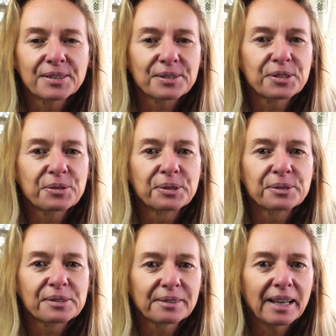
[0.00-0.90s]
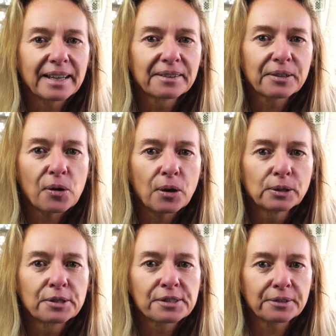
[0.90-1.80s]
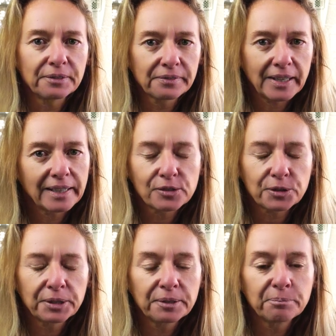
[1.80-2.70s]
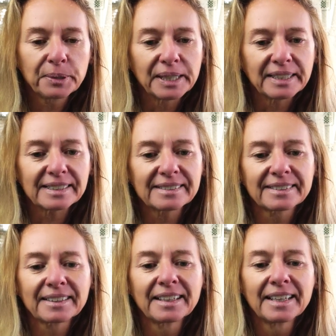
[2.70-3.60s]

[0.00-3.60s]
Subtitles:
just to use lighter colors on textured beanies.